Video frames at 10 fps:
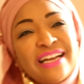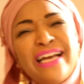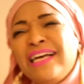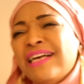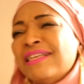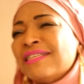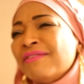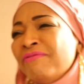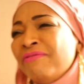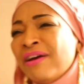He is a
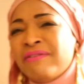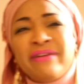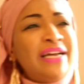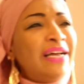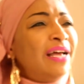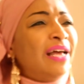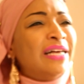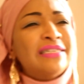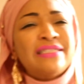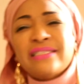very
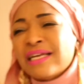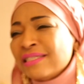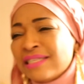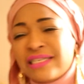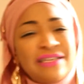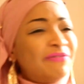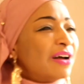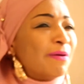sensitive and